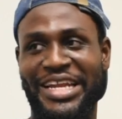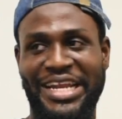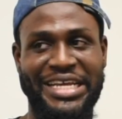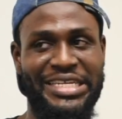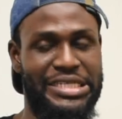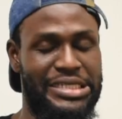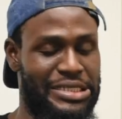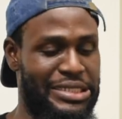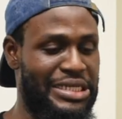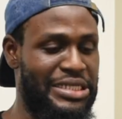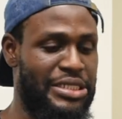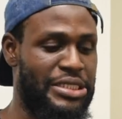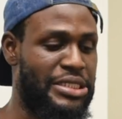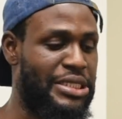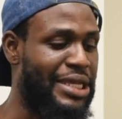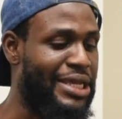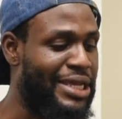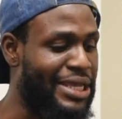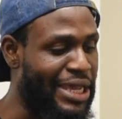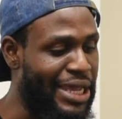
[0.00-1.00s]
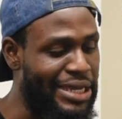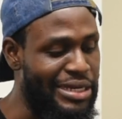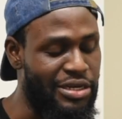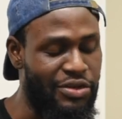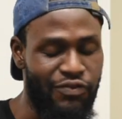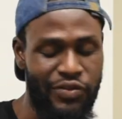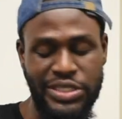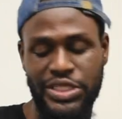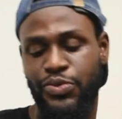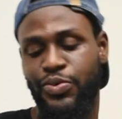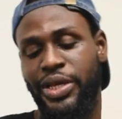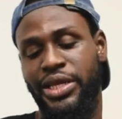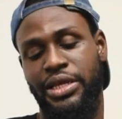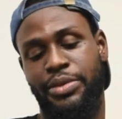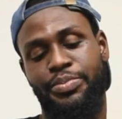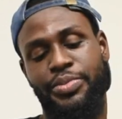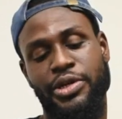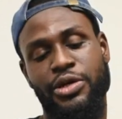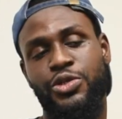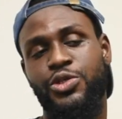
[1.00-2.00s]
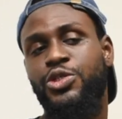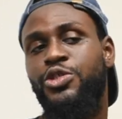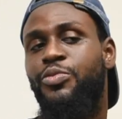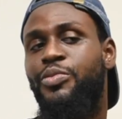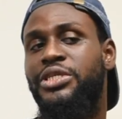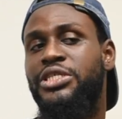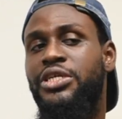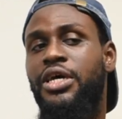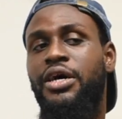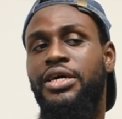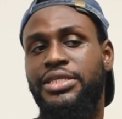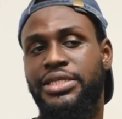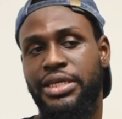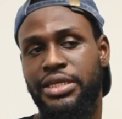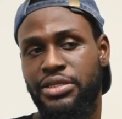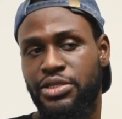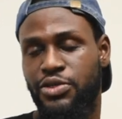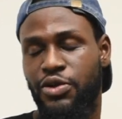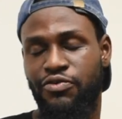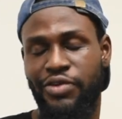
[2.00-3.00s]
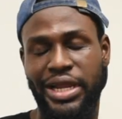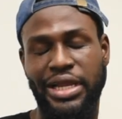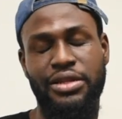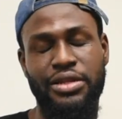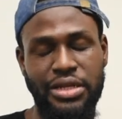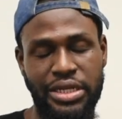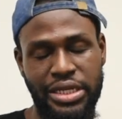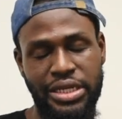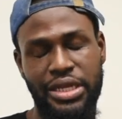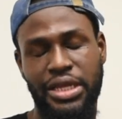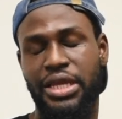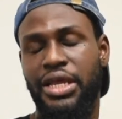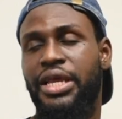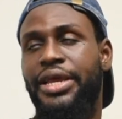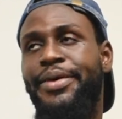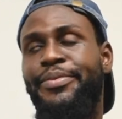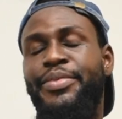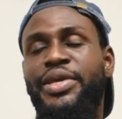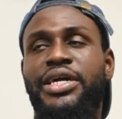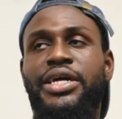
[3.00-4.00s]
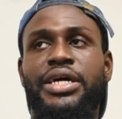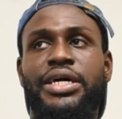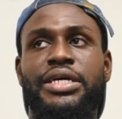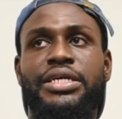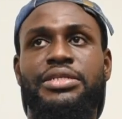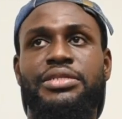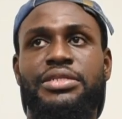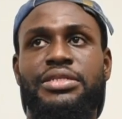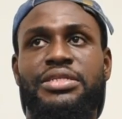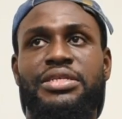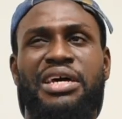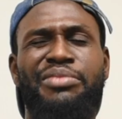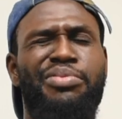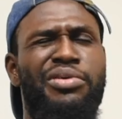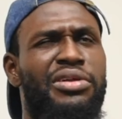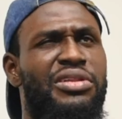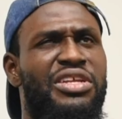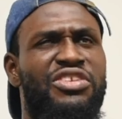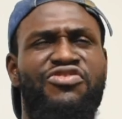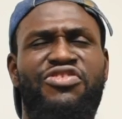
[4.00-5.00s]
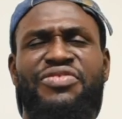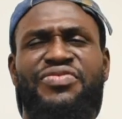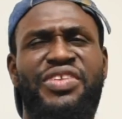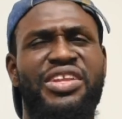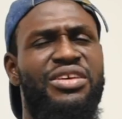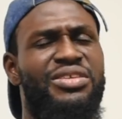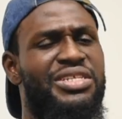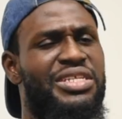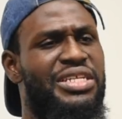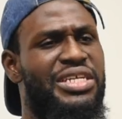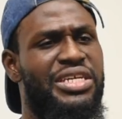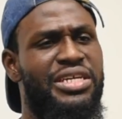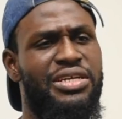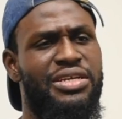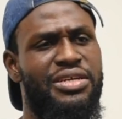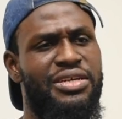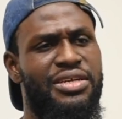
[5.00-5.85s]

That's kind of the reason why I can put out so much content so regularly, because I put out, like, 3 videos a day.